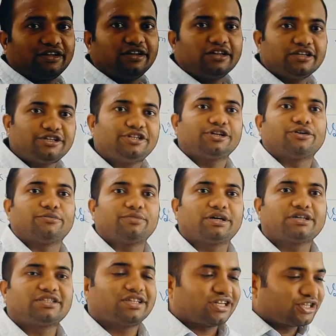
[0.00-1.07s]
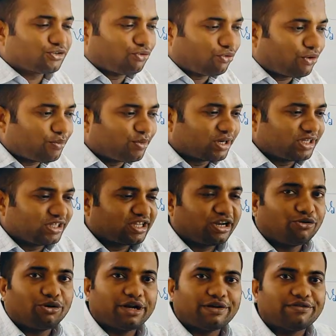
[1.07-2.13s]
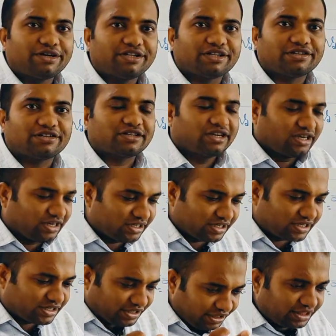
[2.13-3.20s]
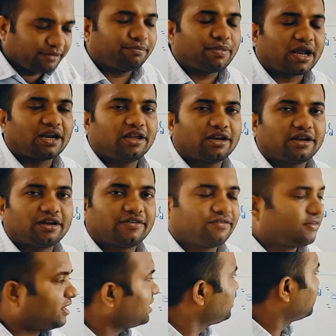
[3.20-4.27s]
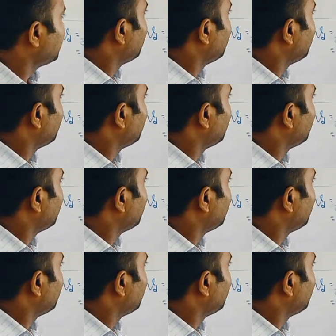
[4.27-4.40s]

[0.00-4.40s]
is 0 because there is no convergence and no divergence. It is still the parallel ray of light